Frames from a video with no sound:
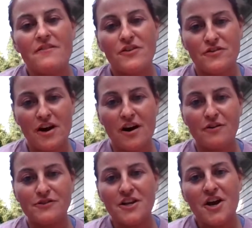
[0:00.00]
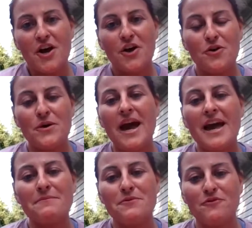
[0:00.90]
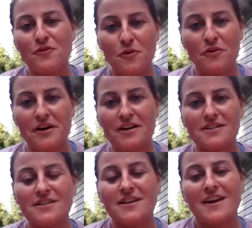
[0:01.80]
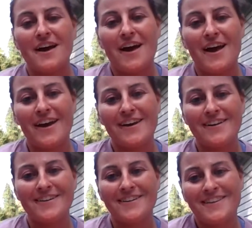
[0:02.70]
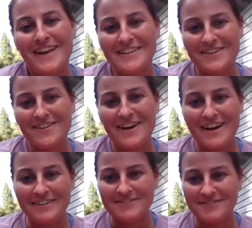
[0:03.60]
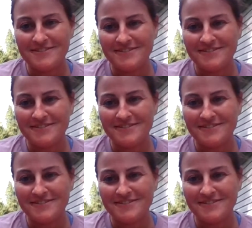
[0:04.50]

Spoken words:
for those who came before us, and that's all I have.